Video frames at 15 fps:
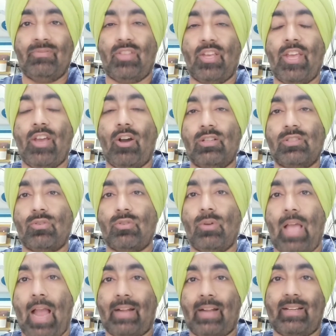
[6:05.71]
they also
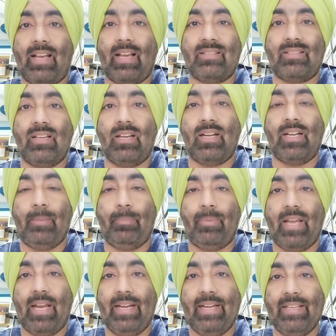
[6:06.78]
act as
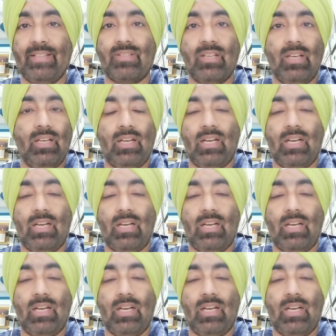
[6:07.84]
DP IDs,